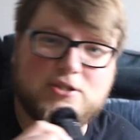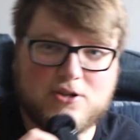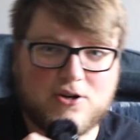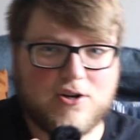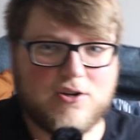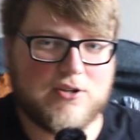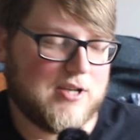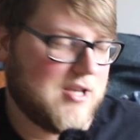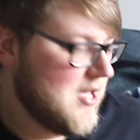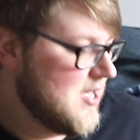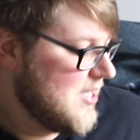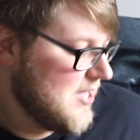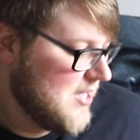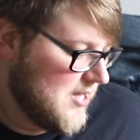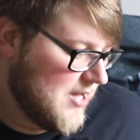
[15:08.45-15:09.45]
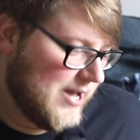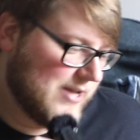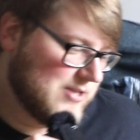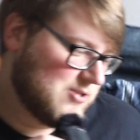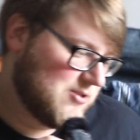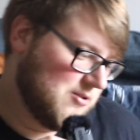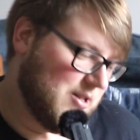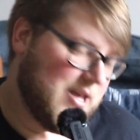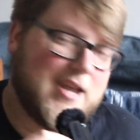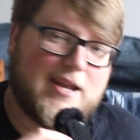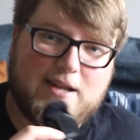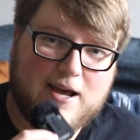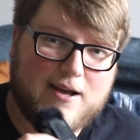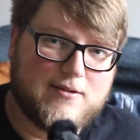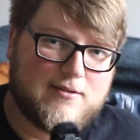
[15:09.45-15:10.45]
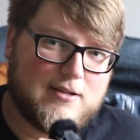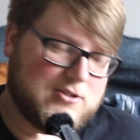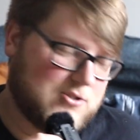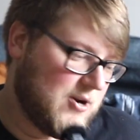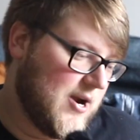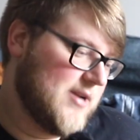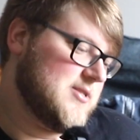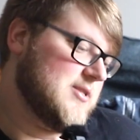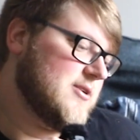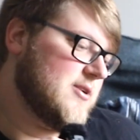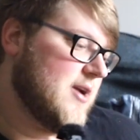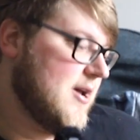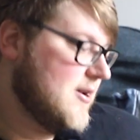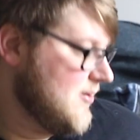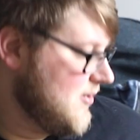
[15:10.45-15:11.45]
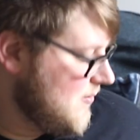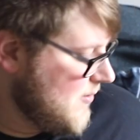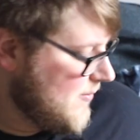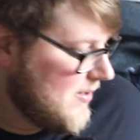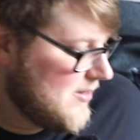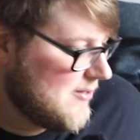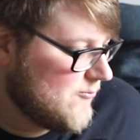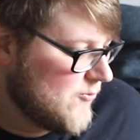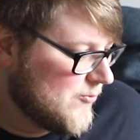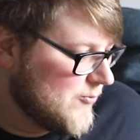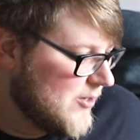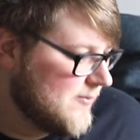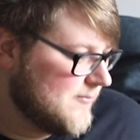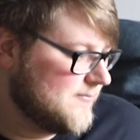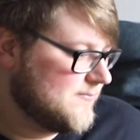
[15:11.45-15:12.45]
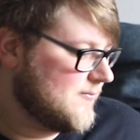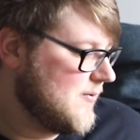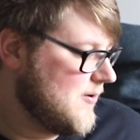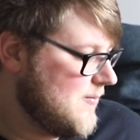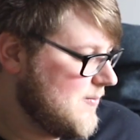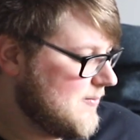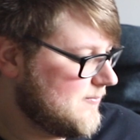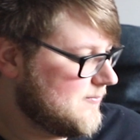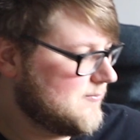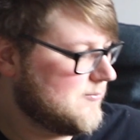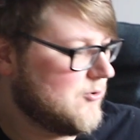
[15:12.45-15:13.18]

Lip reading: She's currently laying down and scratching her head. Come here, Bailey. Come here.